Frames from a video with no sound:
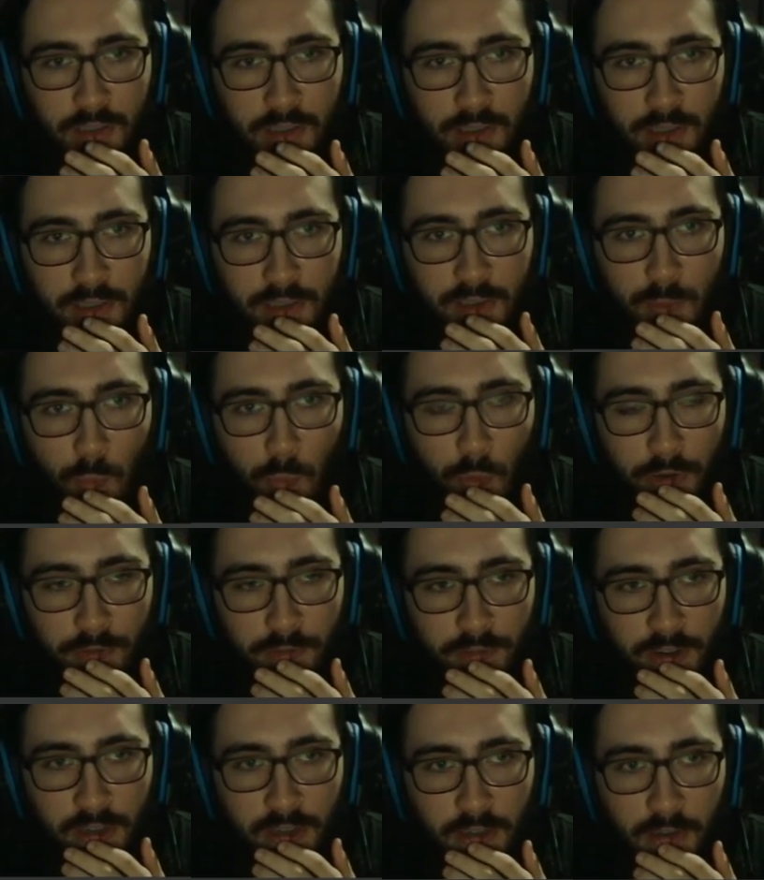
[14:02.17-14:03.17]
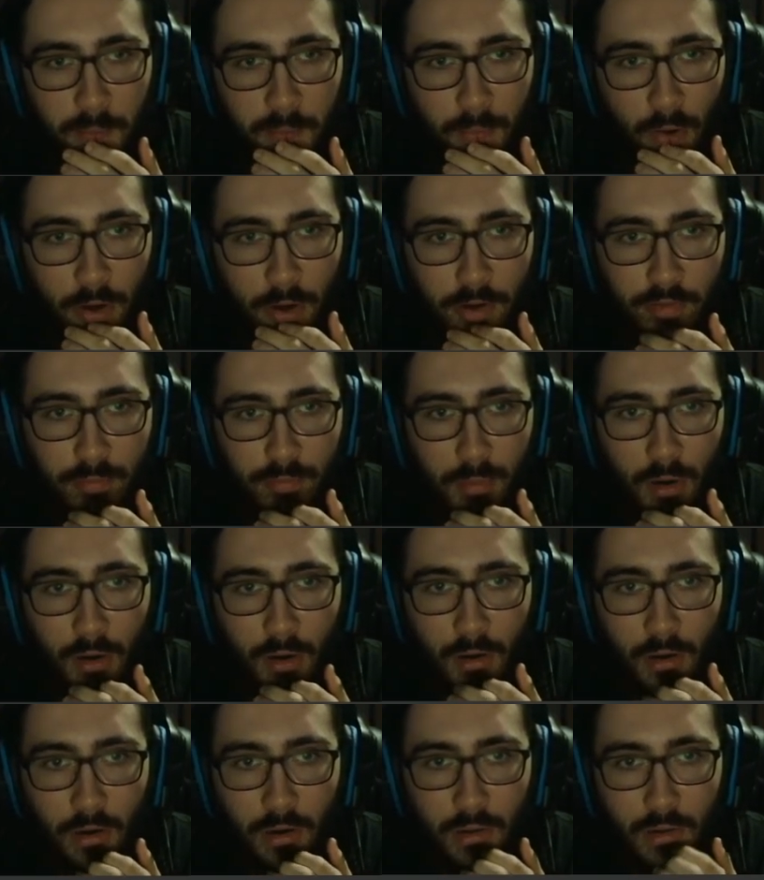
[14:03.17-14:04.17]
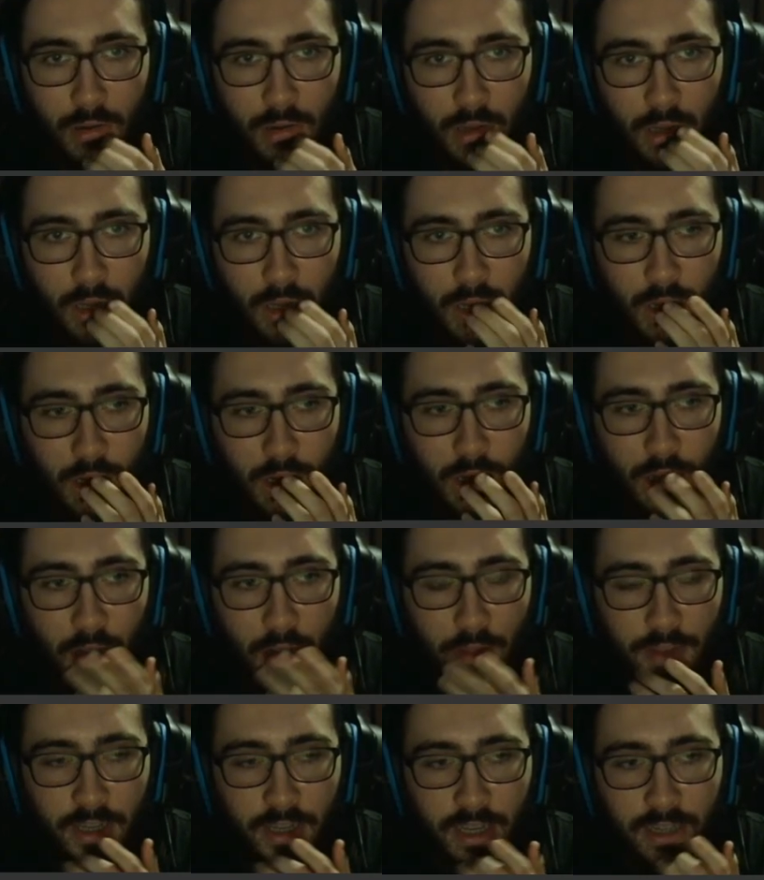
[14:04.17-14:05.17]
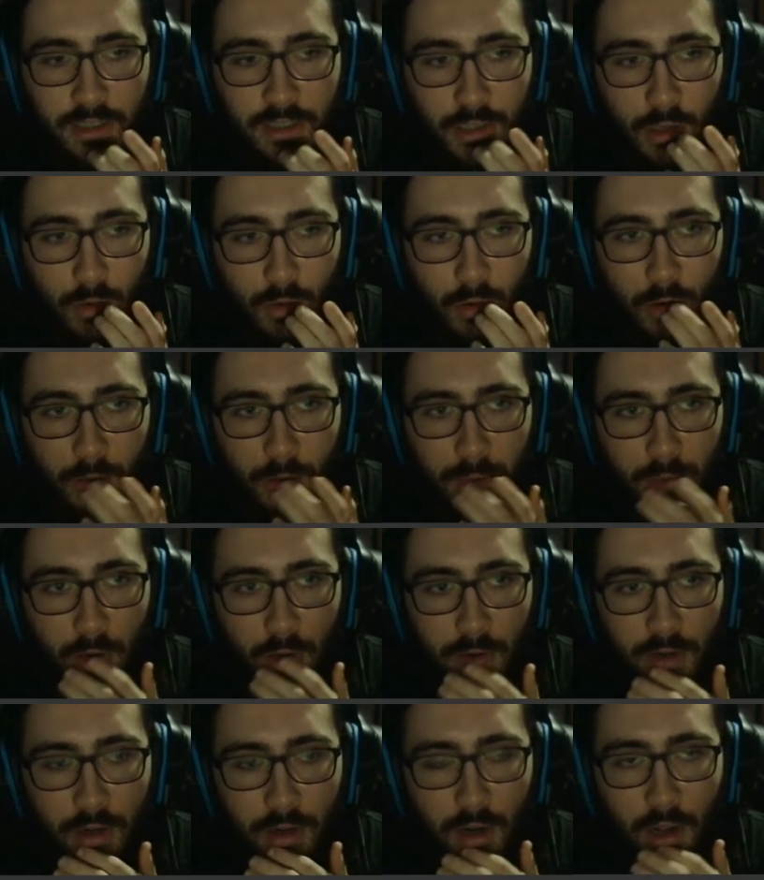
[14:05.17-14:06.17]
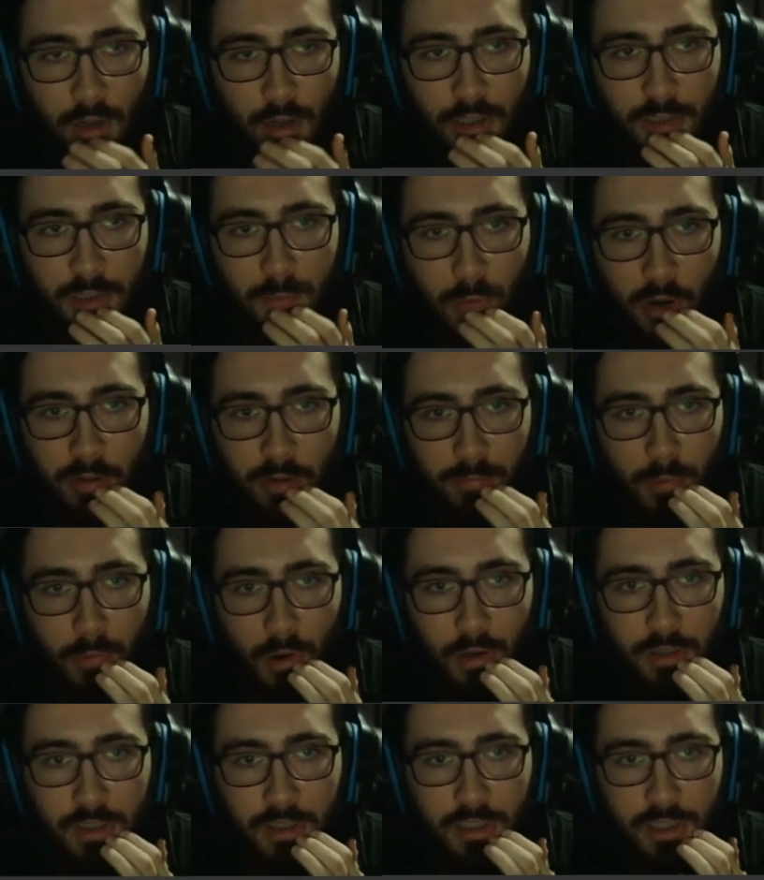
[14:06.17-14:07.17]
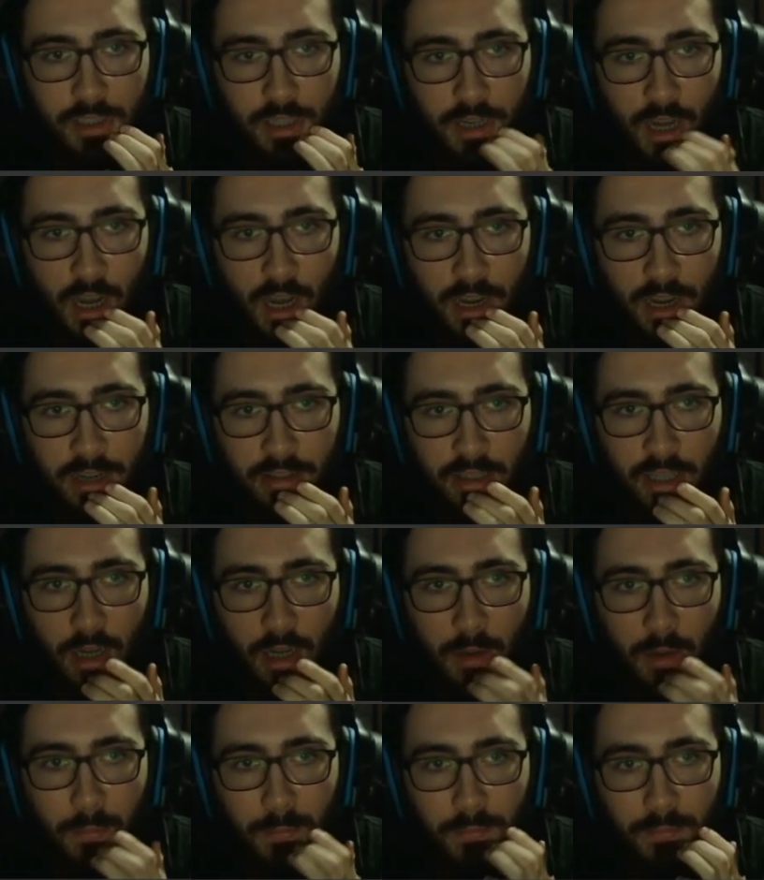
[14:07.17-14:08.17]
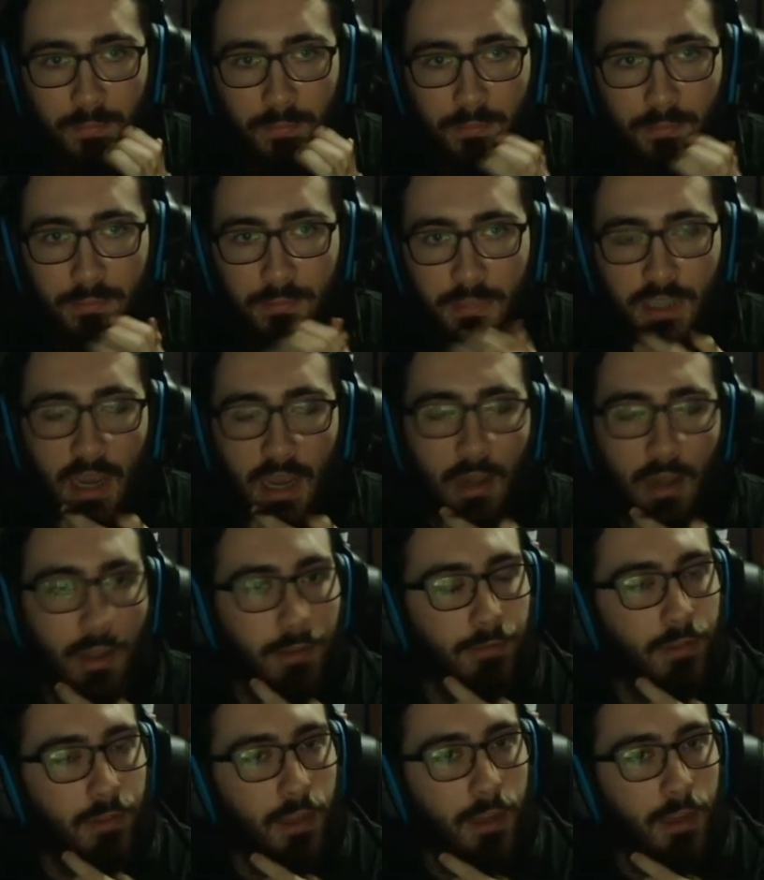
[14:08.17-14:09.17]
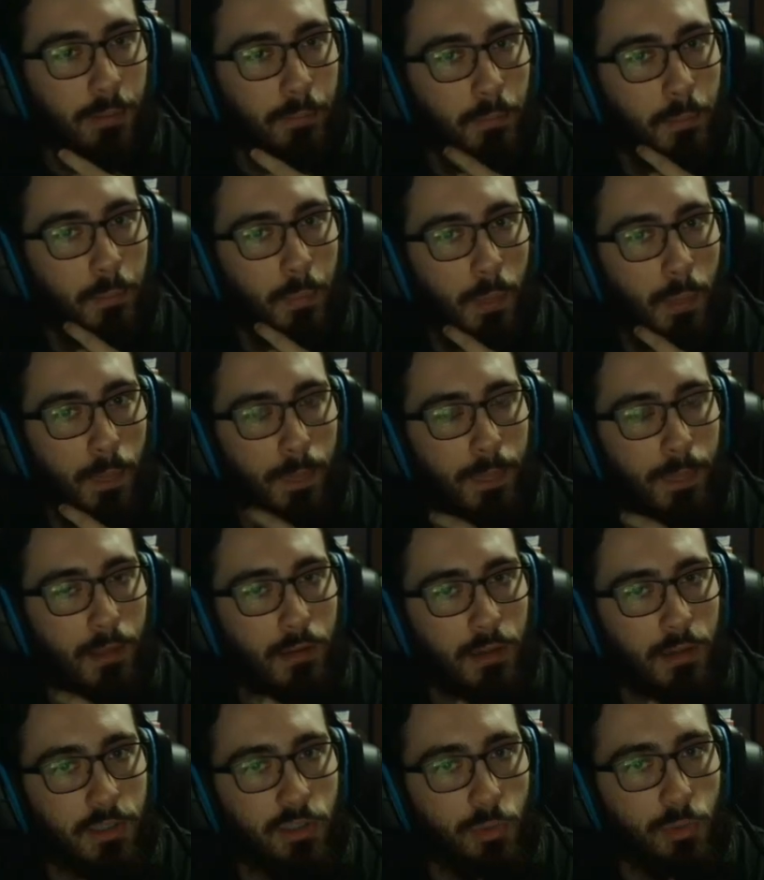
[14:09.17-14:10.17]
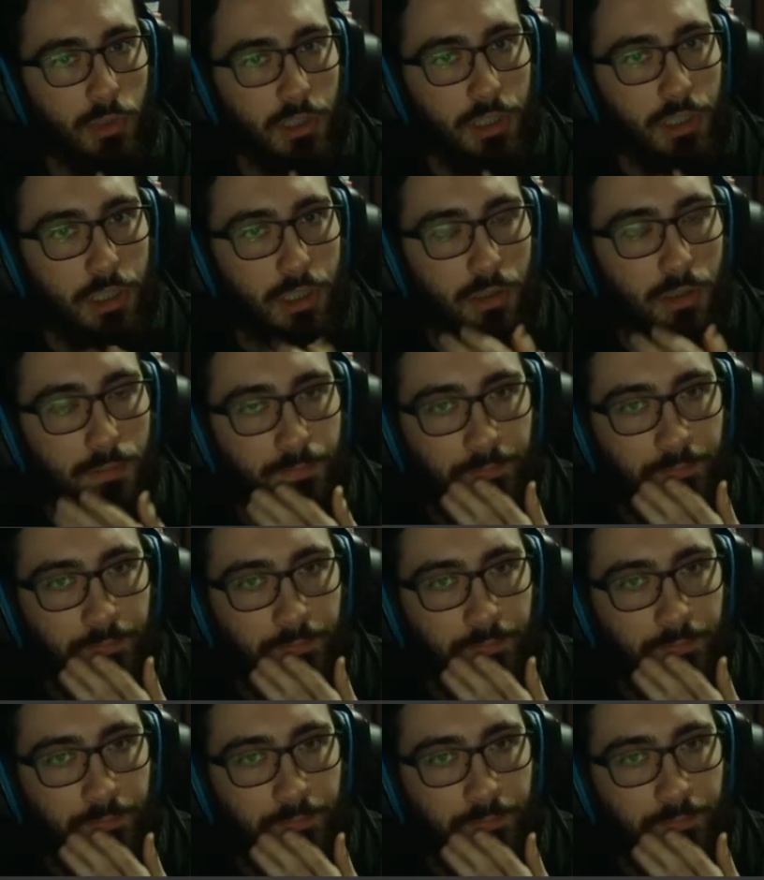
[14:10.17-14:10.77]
This would faint to Brave Bird. I think he has to go Rotom-Mow here. I'll just Brave Bird to deny the um Talonflame a switch.